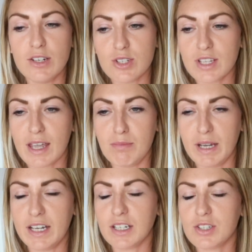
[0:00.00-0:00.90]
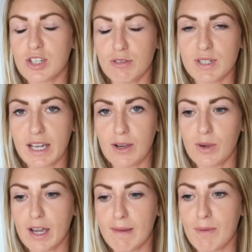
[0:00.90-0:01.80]
I just came back, chilled
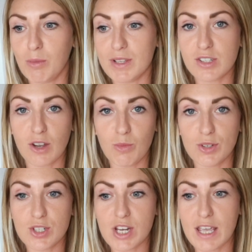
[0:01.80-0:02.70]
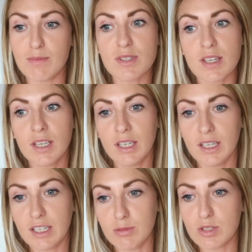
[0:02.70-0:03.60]
out, and went to go and watch James.
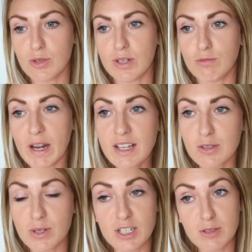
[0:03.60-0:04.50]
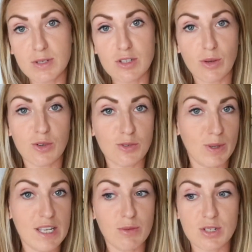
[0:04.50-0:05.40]
He was doing a race which he's been doing all
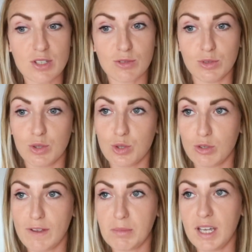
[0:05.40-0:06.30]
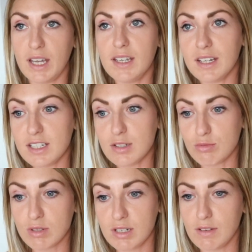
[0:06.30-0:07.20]
week, which is called the Tour of MK, and he
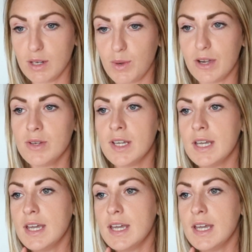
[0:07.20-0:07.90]
did really well.